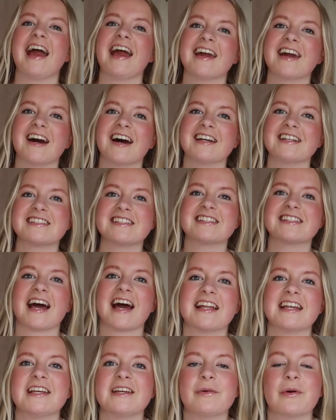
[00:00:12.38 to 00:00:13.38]
Hey guys, it's
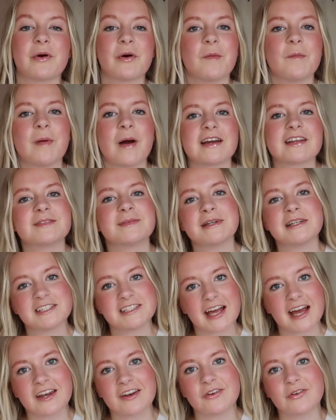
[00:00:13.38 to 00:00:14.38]
Annie. Welcome back to my
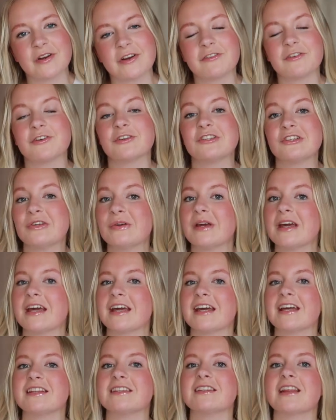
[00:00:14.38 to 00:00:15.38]
channel. If you're new
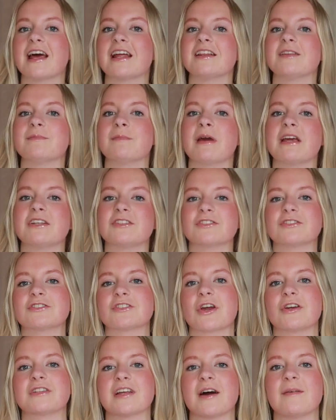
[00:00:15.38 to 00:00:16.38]
here, then make sure to
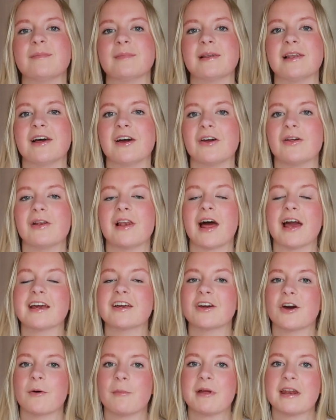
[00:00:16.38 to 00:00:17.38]
go down below, like,
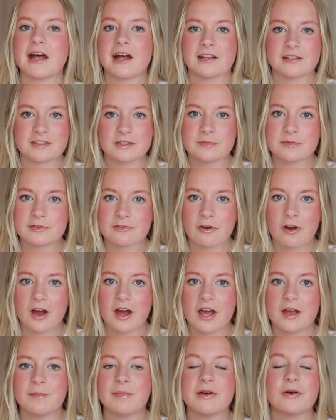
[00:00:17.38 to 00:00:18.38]
comment, and
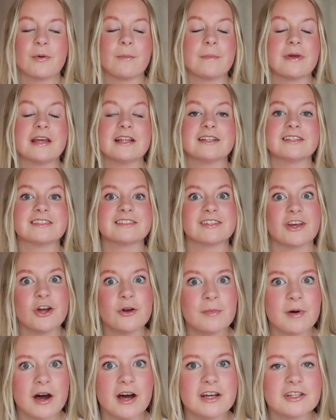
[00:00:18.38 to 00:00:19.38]
subscribe. It will mean so
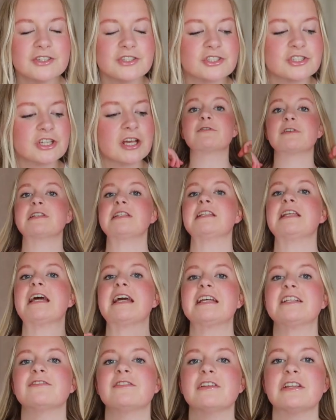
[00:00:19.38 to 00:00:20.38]
much. For
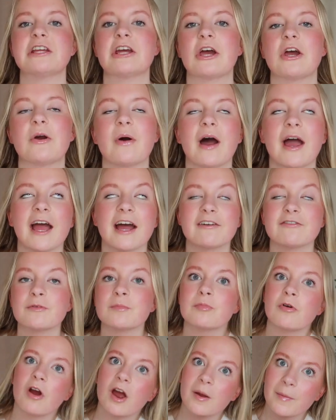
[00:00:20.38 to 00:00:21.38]
today's video, I have a
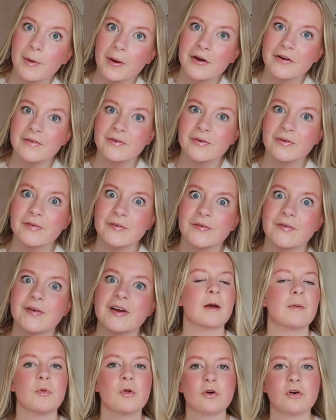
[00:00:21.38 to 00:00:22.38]
Primark haul.
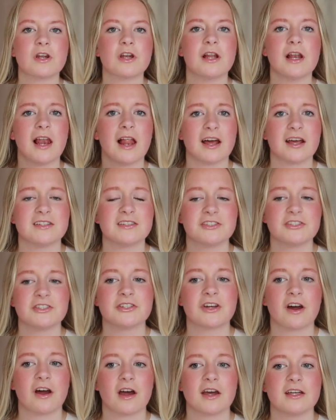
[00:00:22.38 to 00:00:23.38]
I'm not gonna lie to you
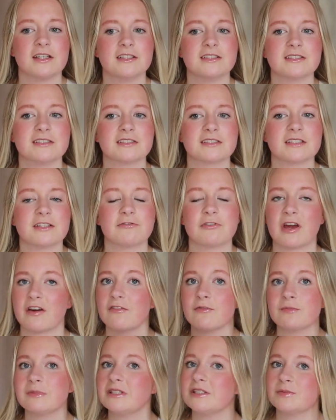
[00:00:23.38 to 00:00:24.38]
guys. If you
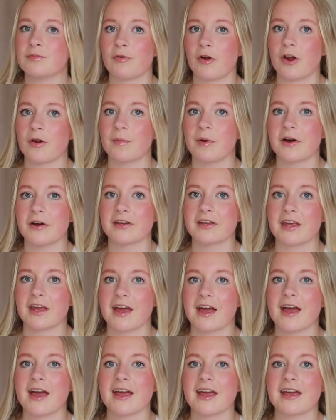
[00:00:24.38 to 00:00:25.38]
haven't been to Primark
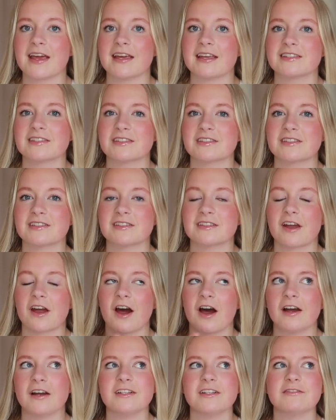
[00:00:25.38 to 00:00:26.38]
yet, it's
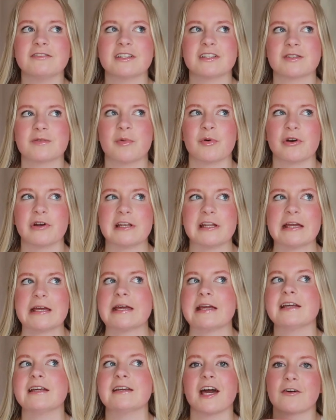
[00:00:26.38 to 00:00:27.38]
kind of
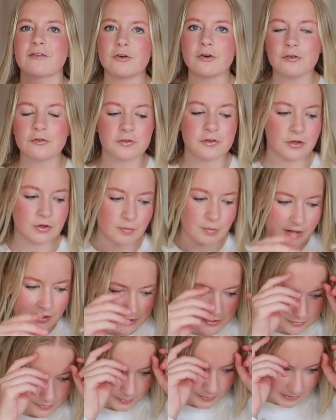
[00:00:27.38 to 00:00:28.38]
disappointing. I've got a few bits and